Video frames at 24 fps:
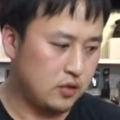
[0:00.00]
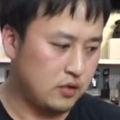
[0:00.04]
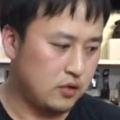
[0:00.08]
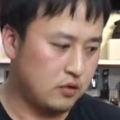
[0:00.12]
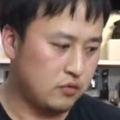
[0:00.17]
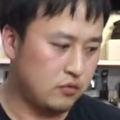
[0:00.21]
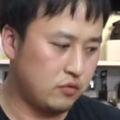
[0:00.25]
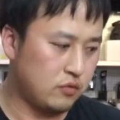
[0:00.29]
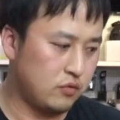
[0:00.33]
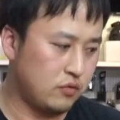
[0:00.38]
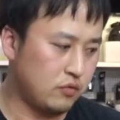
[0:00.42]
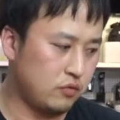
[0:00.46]

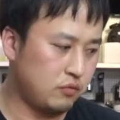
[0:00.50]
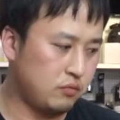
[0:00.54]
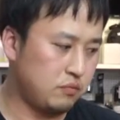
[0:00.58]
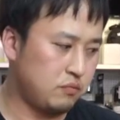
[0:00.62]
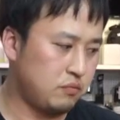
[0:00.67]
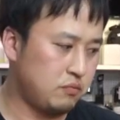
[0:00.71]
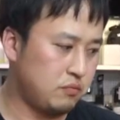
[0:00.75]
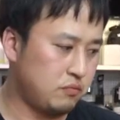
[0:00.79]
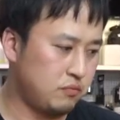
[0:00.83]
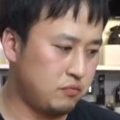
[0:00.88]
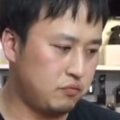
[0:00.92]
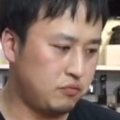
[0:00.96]
we'll
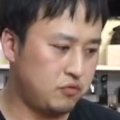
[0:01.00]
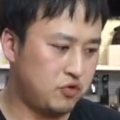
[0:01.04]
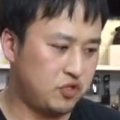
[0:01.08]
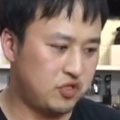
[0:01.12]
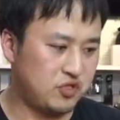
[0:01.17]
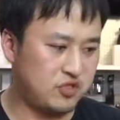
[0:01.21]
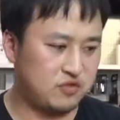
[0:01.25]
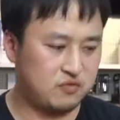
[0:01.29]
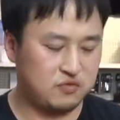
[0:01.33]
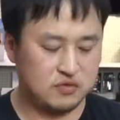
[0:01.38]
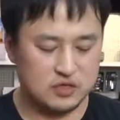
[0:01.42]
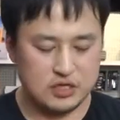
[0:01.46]

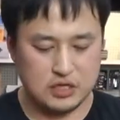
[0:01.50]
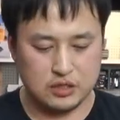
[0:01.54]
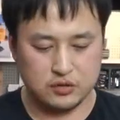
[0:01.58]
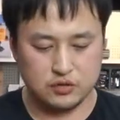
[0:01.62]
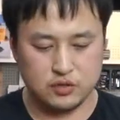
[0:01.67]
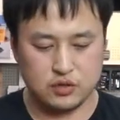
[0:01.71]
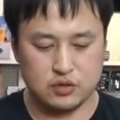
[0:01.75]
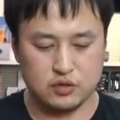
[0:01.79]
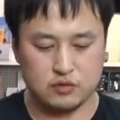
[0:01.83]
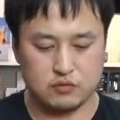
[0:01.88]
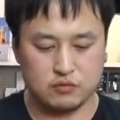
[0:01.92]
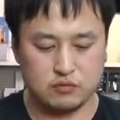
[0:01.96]
just touch
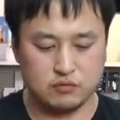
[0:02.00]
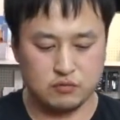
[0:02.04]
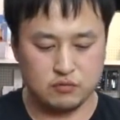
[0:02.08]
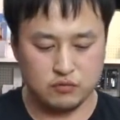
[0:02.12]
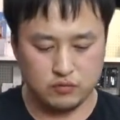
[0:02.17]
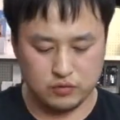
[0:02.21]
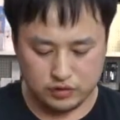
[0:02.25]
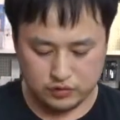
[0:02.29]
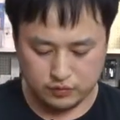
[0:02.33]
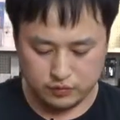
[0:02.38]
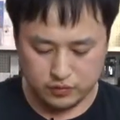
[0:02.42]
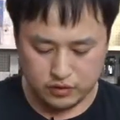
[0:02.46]
on
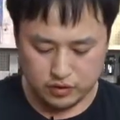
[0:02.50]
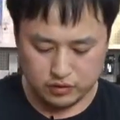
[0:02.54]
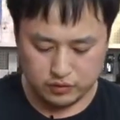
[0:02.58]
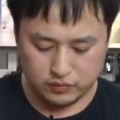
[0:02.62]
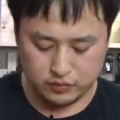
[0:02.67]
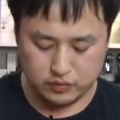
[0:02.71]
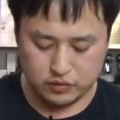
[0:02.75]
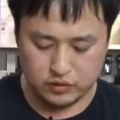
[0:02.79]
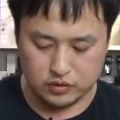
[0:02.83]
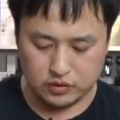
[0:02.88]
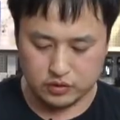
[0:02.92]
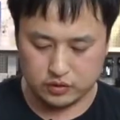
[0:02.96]
what's
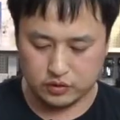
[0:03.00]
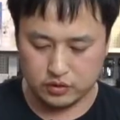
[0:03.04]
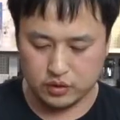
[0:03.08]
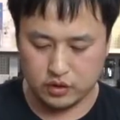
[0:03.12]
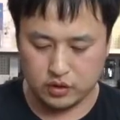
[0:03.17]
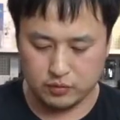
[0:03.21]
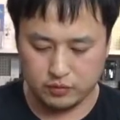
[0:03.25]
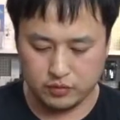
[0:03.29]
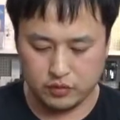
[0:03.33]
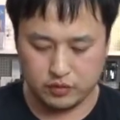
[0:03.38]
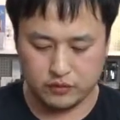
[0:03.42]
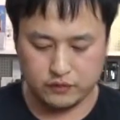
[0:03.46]
possible on the
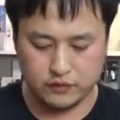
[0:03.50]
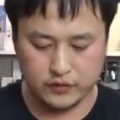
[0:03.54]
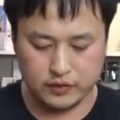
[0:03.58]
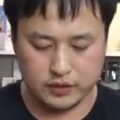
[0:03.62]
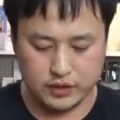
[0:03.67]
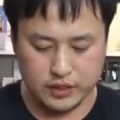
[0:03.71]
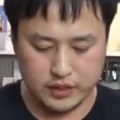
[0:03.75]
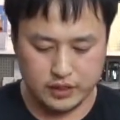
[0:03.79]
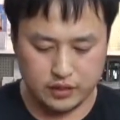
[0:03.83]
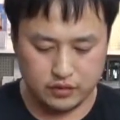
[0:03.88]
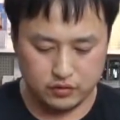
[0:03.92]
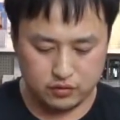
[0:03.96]
top of the
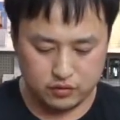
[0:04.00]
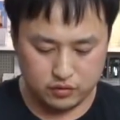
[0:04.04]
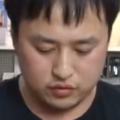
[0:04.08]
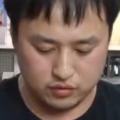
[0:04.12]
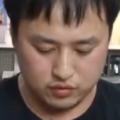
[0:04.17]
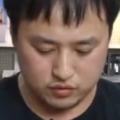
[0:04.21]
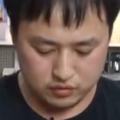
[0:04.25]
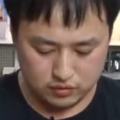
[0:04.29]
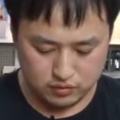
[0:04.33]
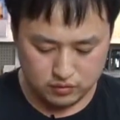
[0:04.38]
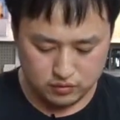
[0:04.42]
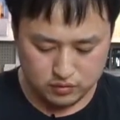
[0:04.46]
cage.
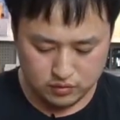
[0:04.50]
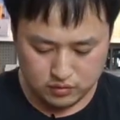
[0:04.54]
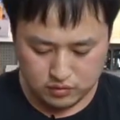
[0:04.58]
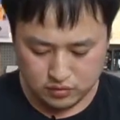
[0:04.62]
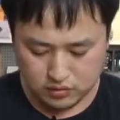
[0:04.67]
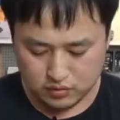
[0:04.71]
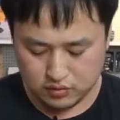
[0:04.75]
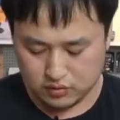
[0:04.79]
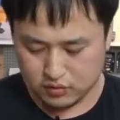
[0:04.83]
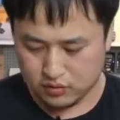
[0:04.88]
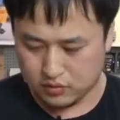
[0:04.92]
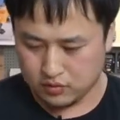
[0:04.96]

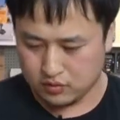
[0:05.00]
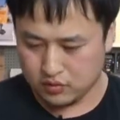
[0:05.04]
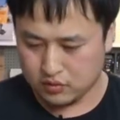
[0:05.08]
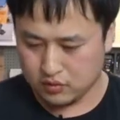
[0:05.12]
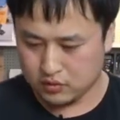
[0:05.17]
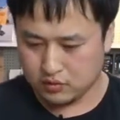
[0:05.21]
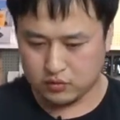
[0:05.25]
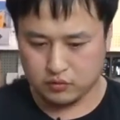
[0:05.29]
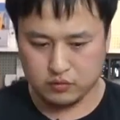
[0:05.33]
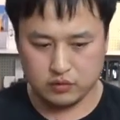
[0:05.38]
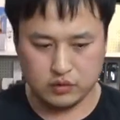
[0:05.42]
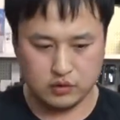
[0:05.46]

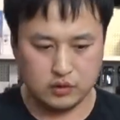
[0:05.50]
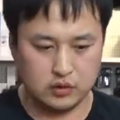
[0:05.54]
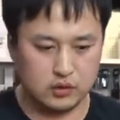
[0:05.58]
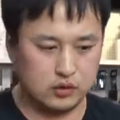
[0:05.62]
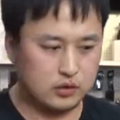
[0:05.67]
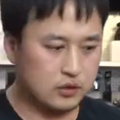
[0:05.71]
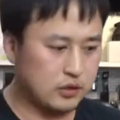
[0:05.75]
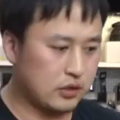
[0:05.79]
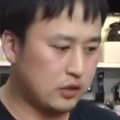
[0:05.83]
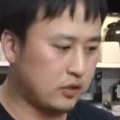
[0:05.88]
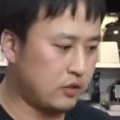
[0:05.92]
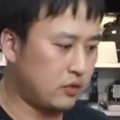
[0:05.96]
Let's quickly
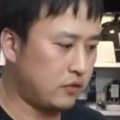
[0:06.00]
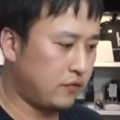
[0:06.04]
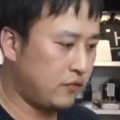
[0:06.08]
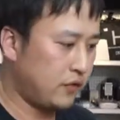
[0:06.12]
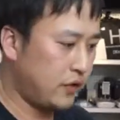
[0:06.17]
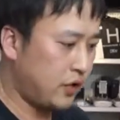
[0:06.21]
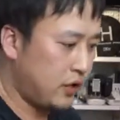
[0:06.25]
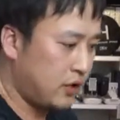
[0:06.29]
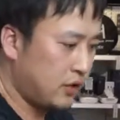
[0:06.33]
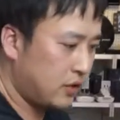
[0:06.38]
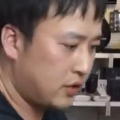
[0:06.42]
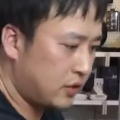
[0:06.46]
take off
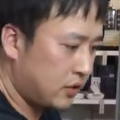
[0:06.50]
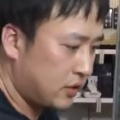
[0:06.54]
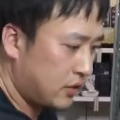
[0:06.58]
that.